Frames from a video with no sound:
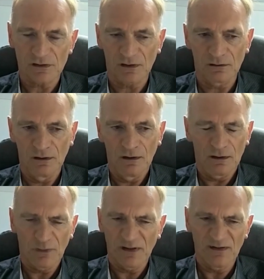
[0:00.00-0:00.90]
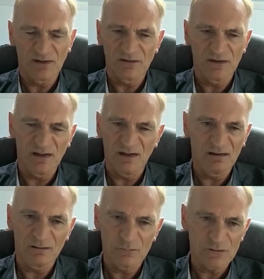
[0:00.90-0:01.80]
I went to Dundee
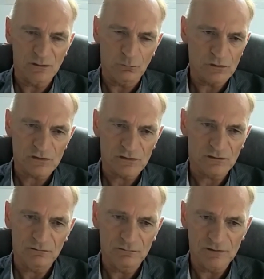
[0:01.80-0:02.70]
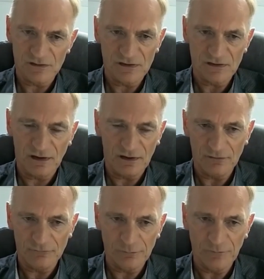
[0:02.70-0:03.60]
and it was the worst decision that I'd
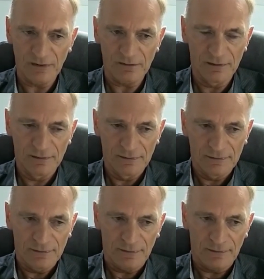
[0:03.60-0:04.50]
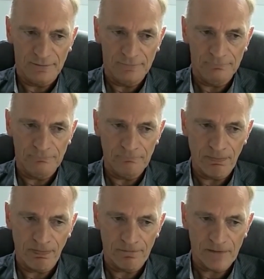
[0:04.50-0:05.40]
ever made,
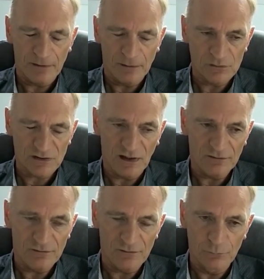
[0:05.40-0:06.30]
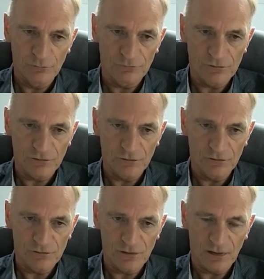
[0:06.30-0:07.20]
and I was glad to move
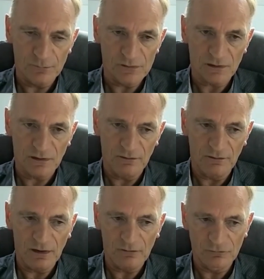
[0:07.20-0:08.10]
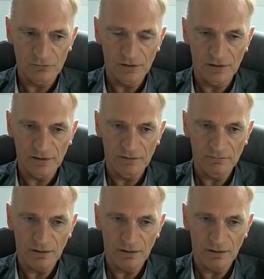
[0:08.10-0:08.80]
to Hibs, and that really